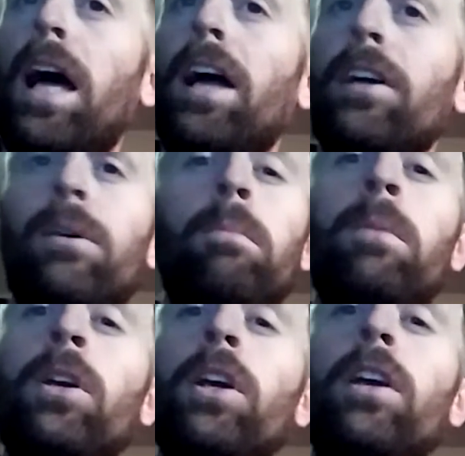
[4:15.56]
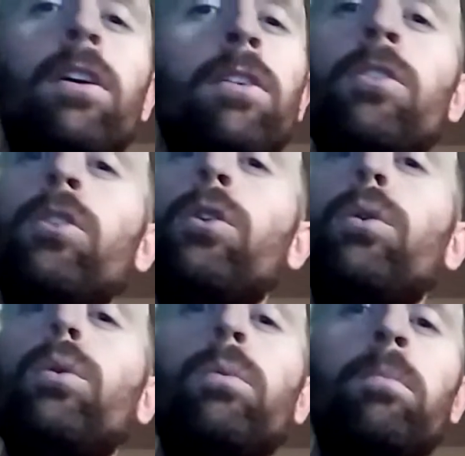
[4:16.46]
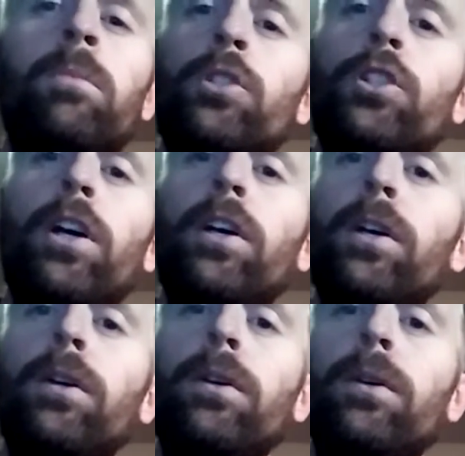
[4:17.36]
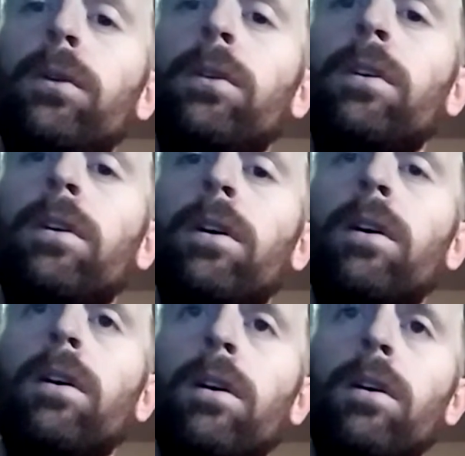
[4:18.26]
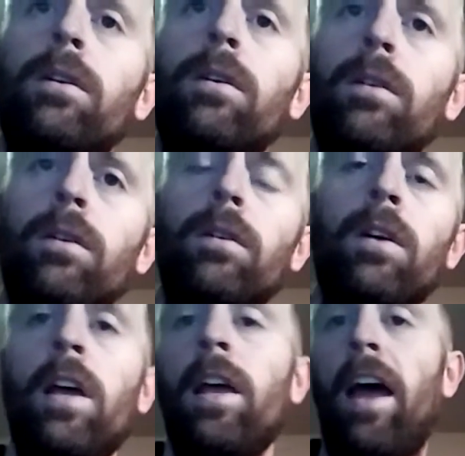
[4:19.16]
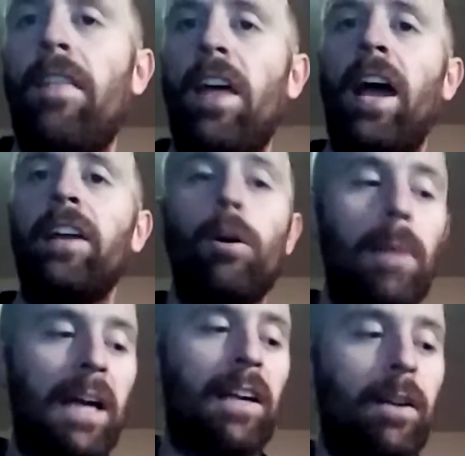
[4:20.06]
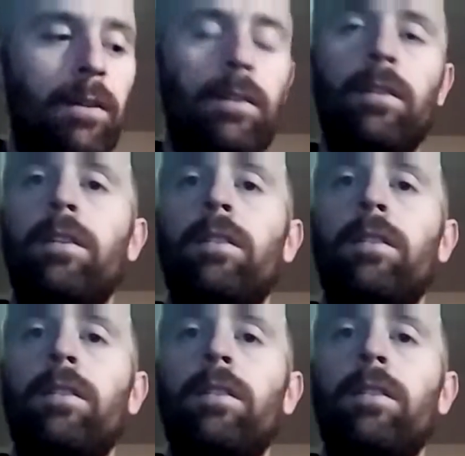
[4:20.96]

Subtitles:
like me and you, Michelle. And then I'd go back into